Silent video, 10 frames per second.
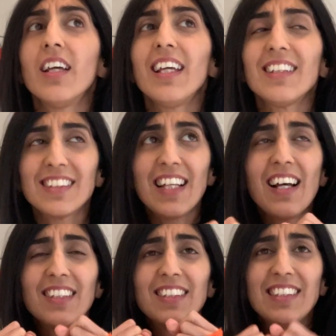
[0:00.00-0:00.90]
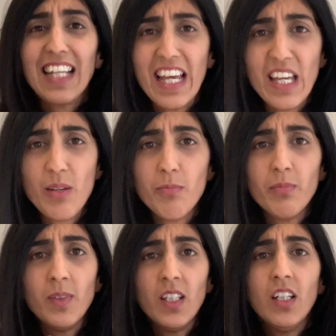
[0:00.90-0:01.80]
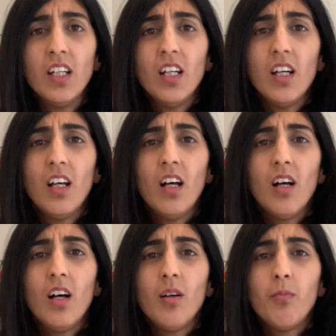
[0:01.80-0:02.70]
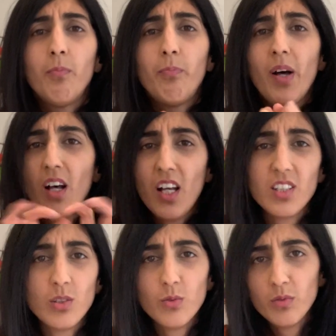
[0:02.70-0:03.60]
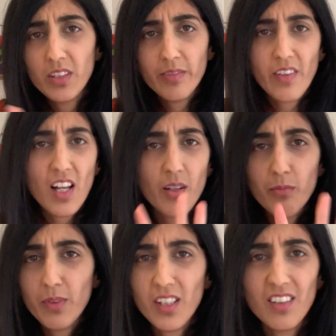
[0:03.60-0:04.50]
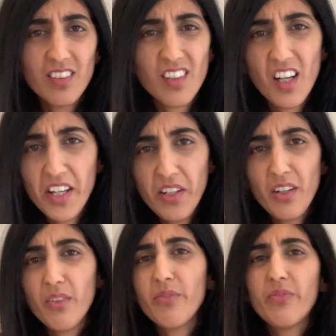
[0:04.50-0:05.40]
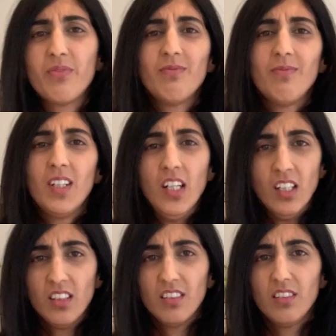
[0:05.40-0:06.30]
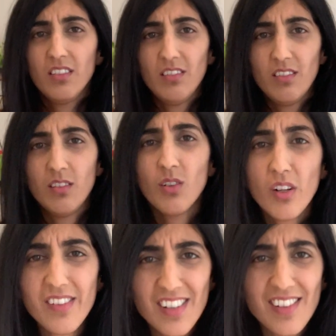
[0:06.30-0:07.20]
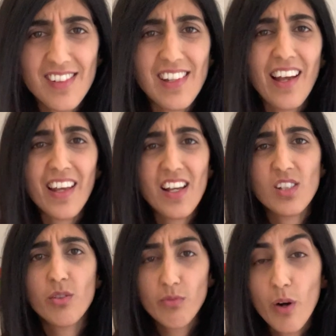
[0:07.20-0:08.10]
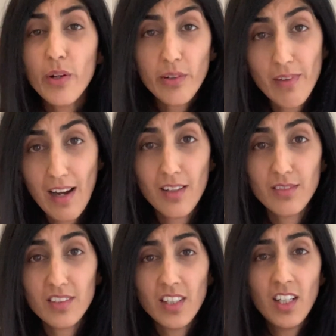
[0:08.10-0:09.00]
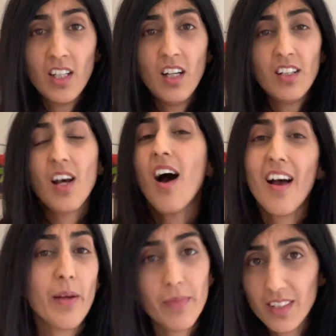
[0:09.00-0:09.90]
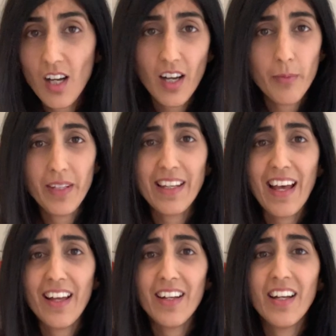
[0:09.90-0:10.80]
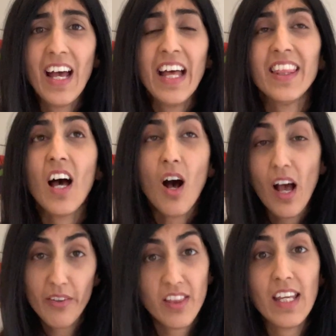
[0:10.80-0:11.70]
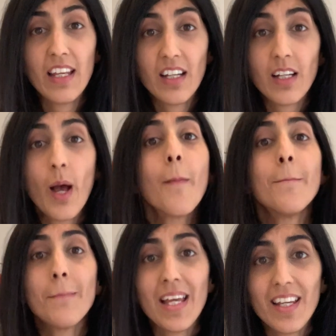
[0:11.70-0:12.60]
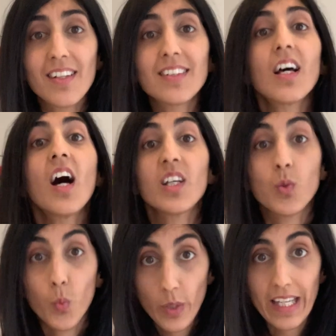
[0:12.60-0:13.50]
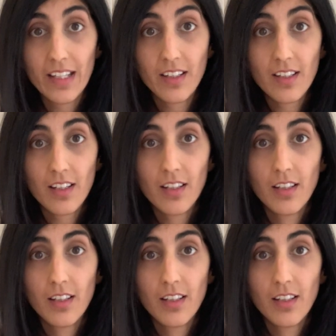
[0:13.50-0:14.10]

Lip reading: it's that same personal development kind of nonsense that gets thrown around time and time again that I think makes us weak.